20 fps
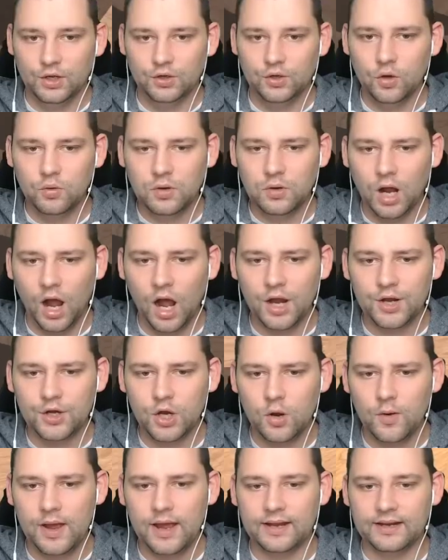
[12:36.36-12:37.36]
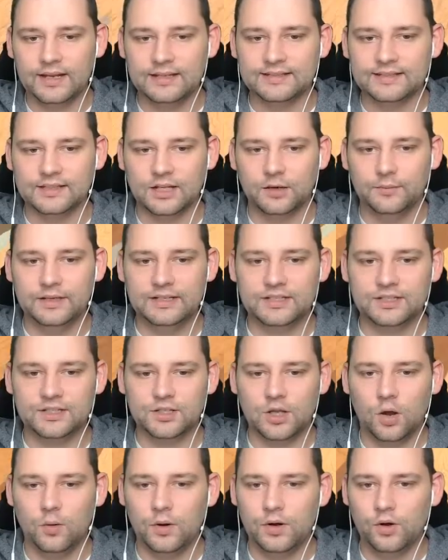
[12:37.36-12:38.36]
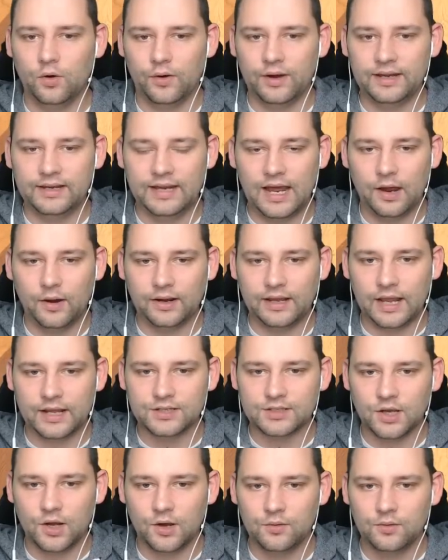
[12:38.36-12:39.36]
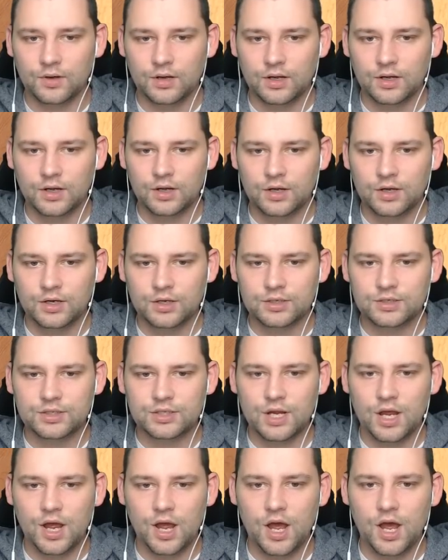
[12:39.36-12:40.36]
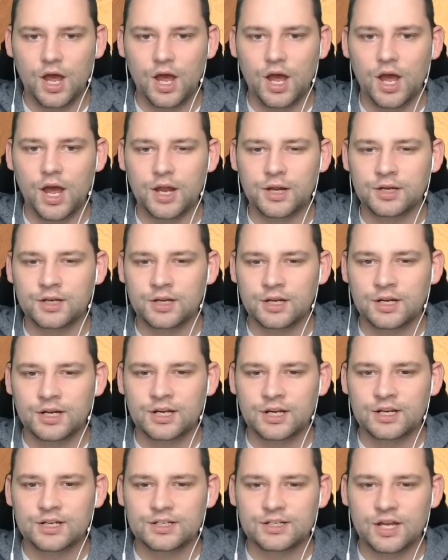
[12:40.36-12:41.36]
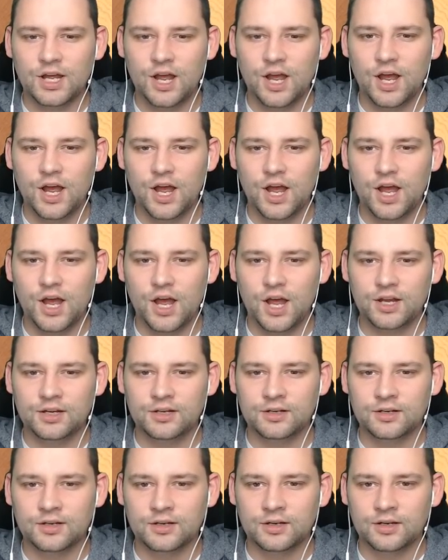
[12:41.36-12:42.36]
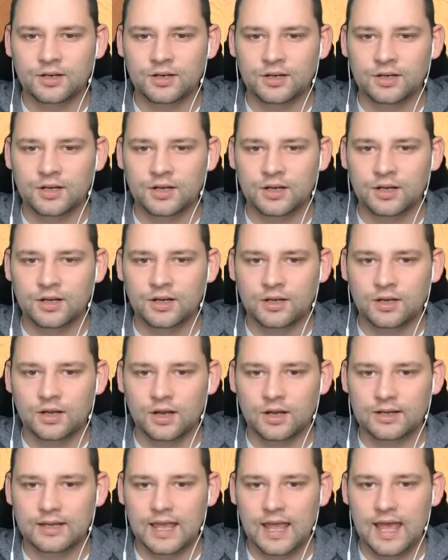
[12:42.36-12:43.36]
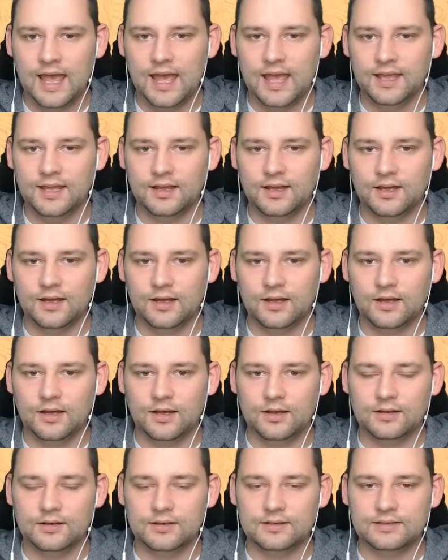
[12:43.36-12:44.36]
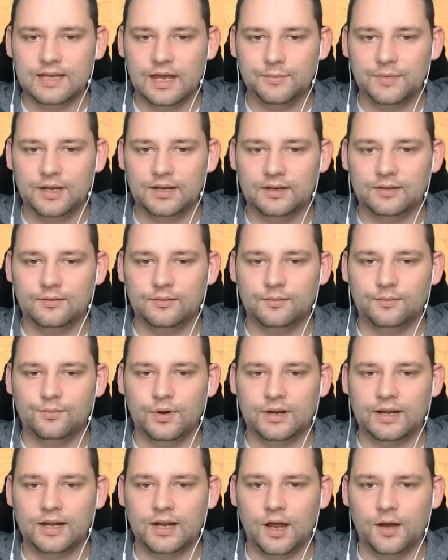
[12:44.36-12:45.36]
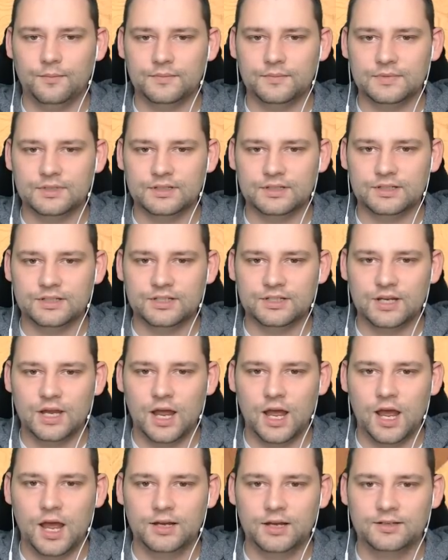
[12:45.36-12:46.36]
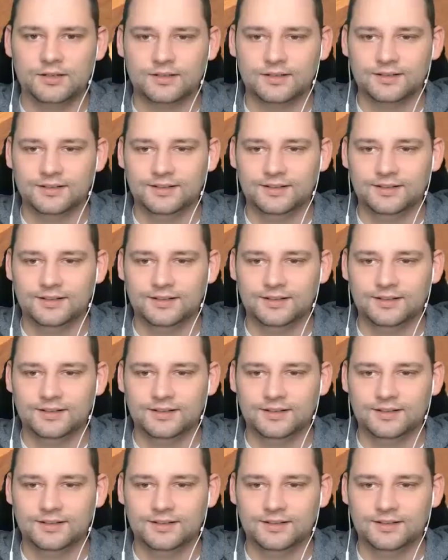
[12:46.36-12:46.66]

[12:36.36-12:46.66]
You can't do it! This is going to be so annoying now. Okay, so... Turn. Turn. Okay. Damn it. Bring it up. Turn.